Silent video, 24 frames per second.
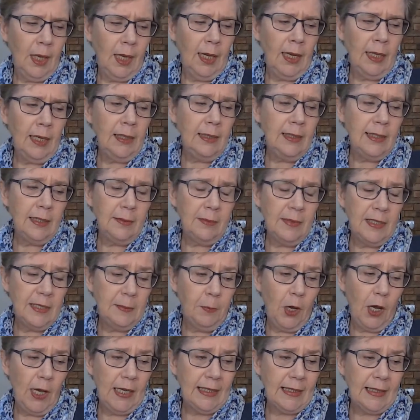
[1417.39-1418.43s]
and some
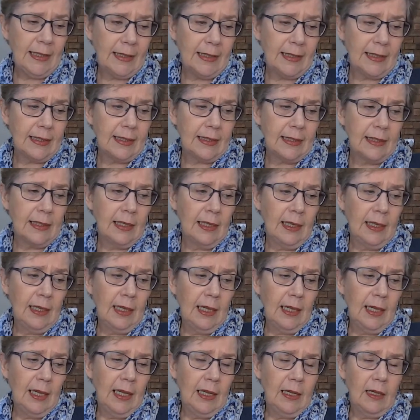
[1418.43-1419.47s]
spices
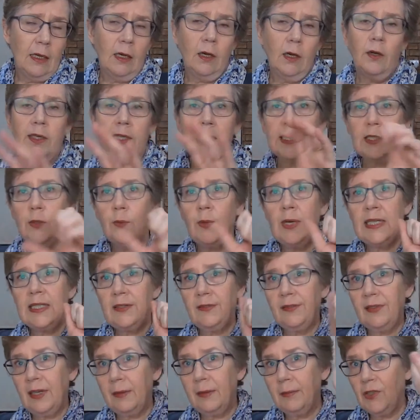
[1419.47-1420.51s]
on a
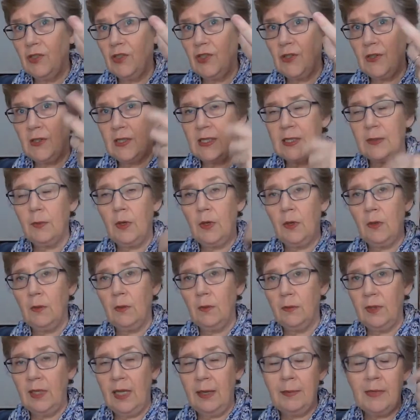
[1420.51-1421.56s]
squeeze of lemon juice.
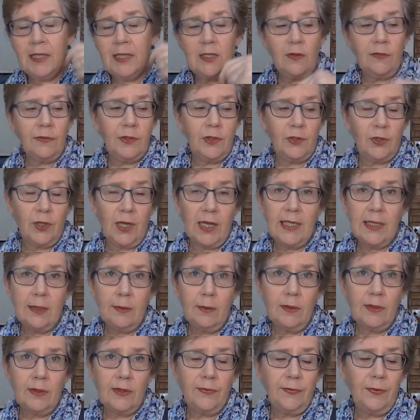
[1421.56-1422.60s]
Well, lemon's off the tree,
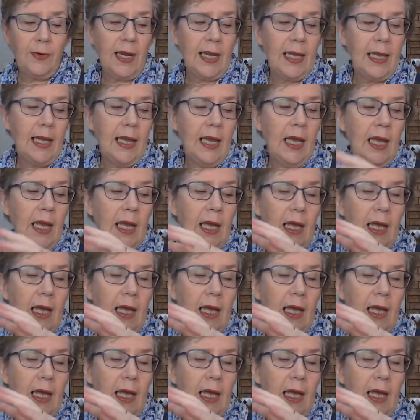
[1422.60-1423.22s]
so it was free.